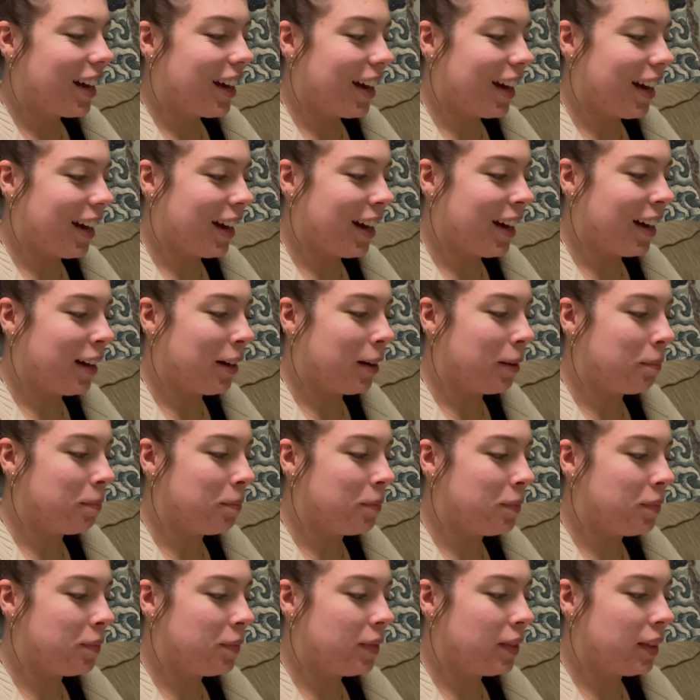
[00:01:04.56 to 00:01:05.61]

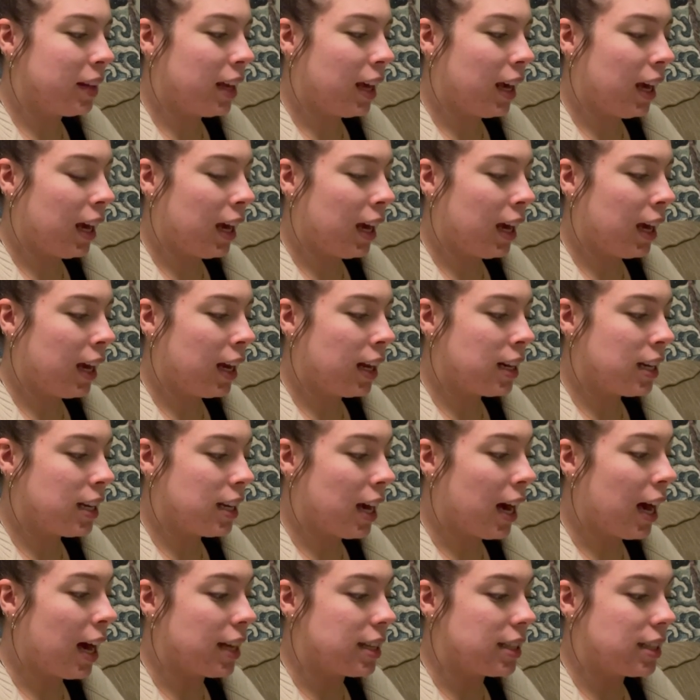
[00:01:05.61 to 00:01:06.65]
And
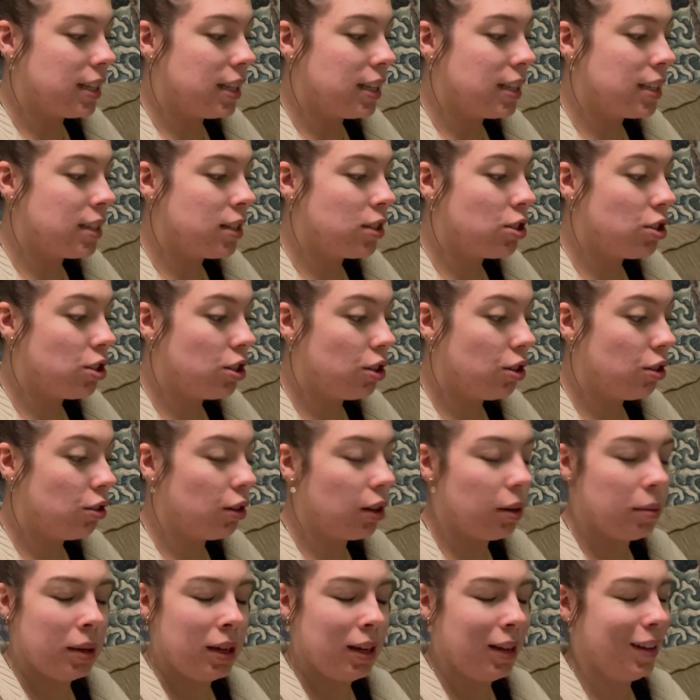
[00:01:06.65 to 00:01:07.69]
yeah, season two,
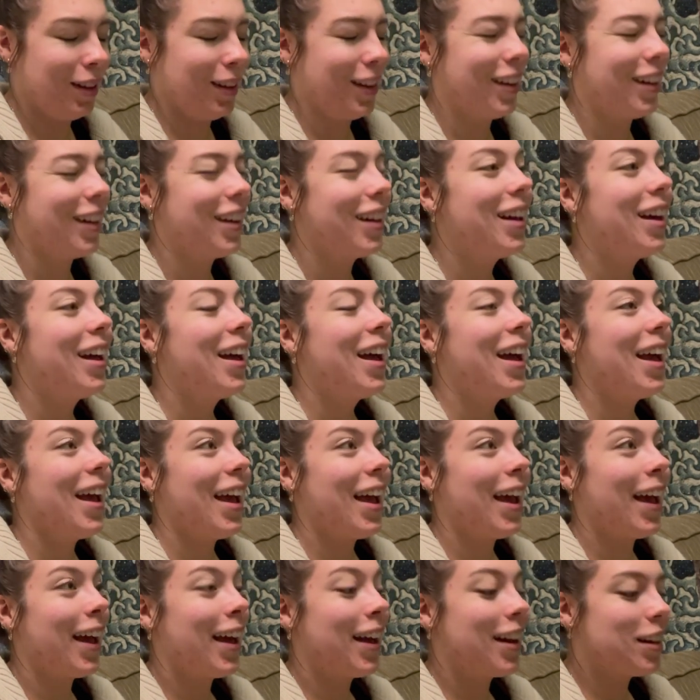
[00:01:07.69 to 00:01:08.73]

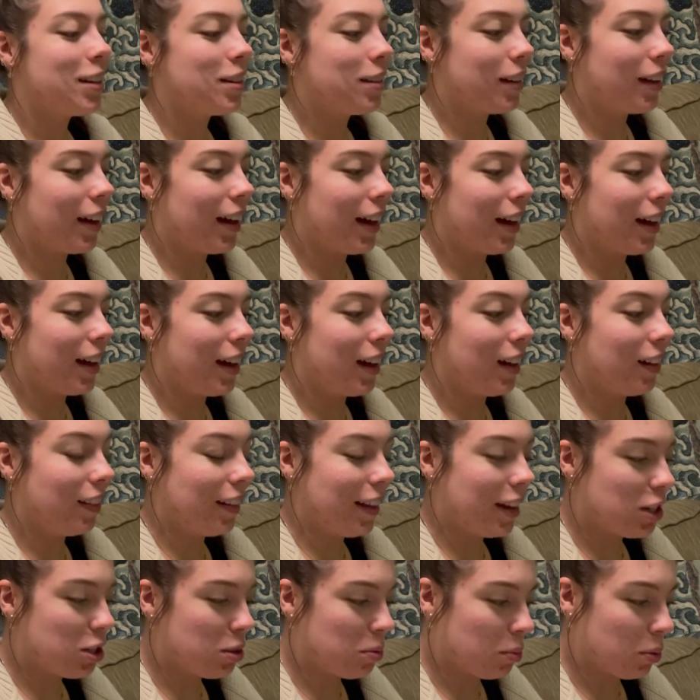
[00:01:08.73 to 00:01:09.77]

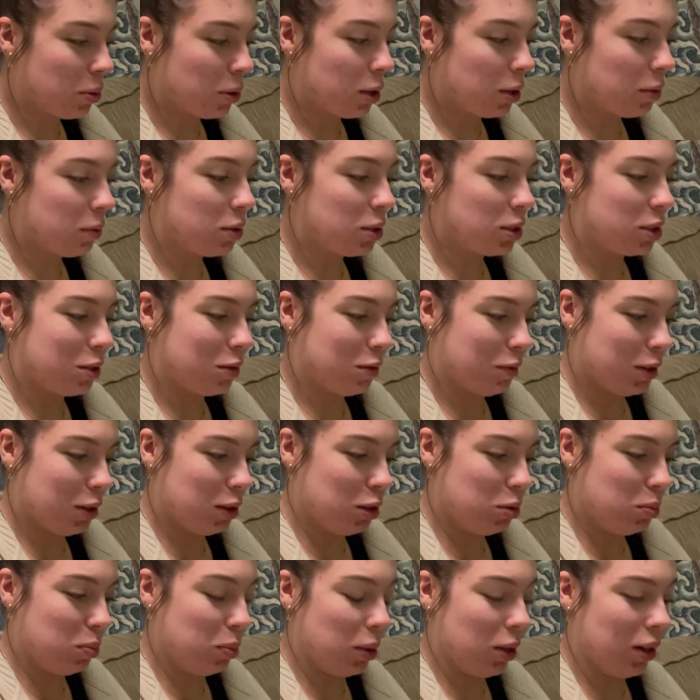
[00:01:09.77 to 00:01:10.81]
Legendborn, which is the
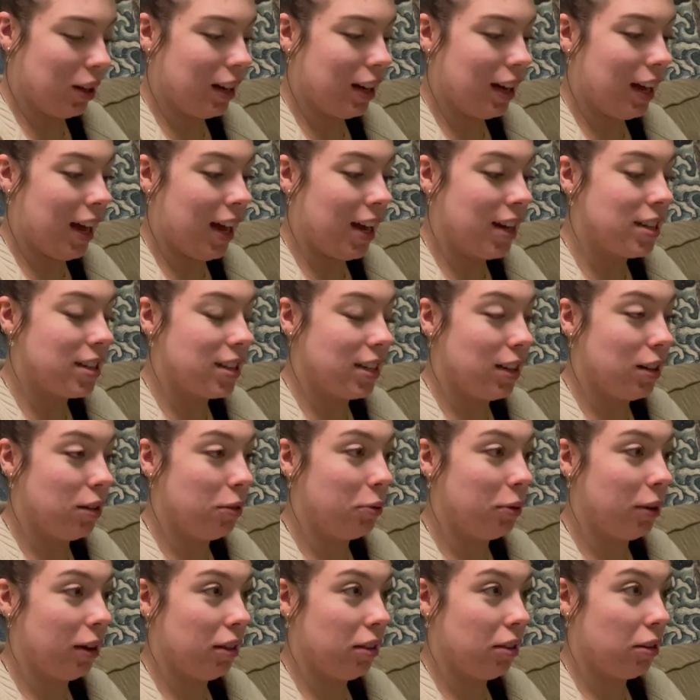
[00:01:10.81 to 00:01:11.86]
first book, ended
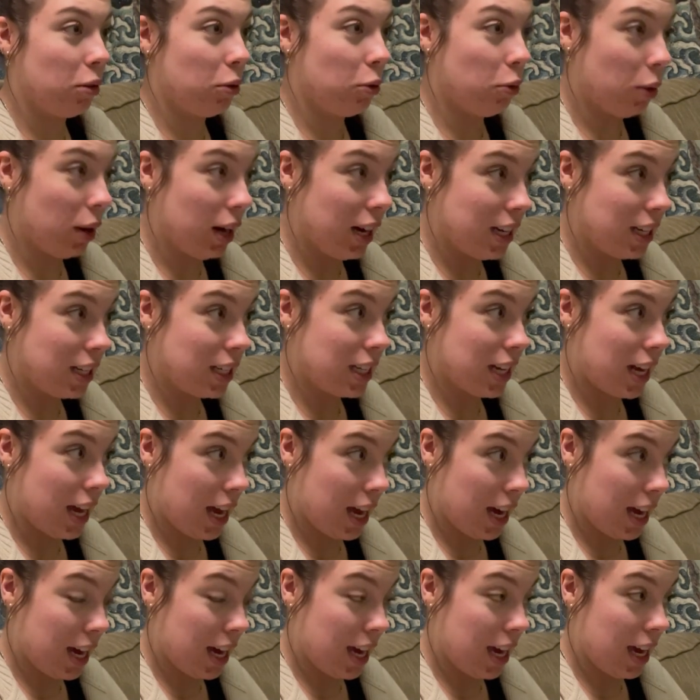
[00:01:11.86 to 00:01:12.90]
with quite
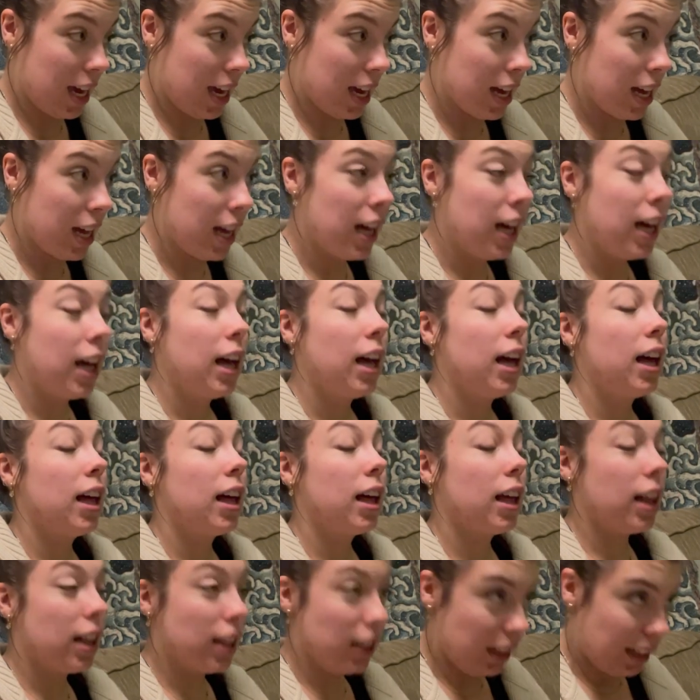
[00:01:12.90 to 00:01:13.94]
a
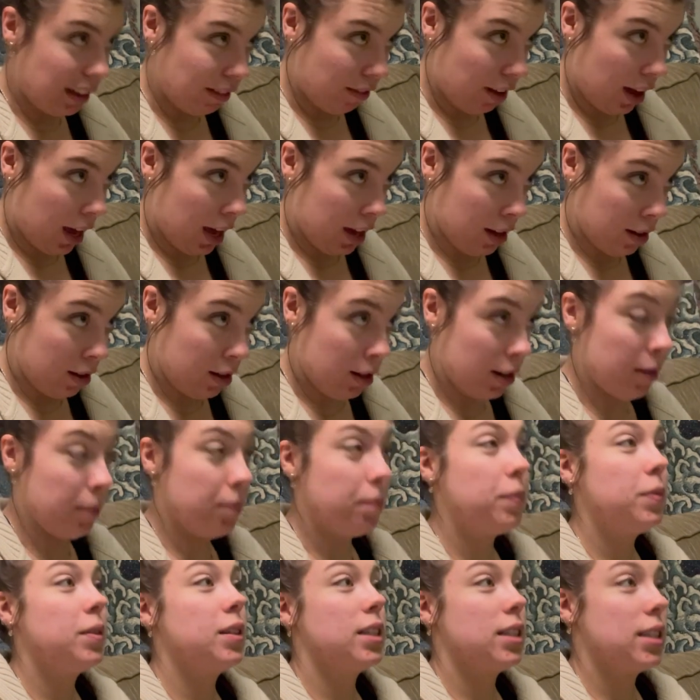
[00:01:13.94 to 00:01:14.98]
cliffhanger
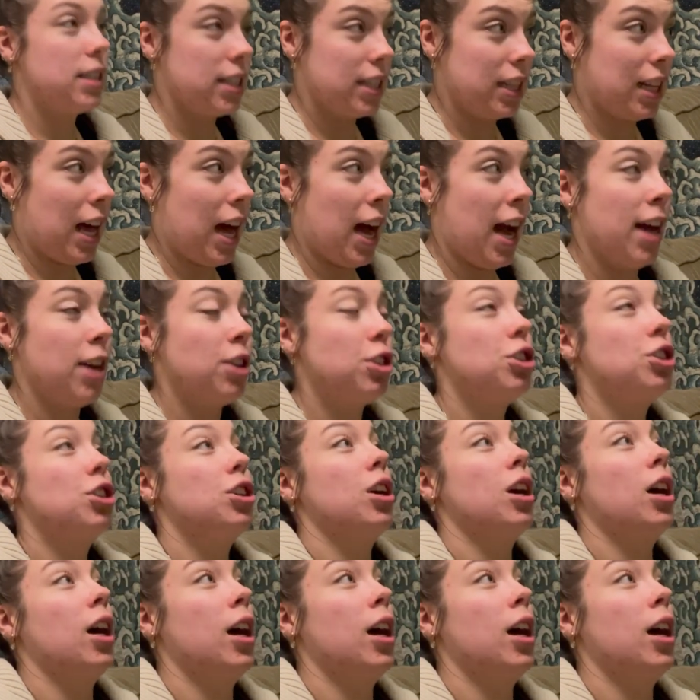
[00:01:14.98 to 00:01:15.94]
slash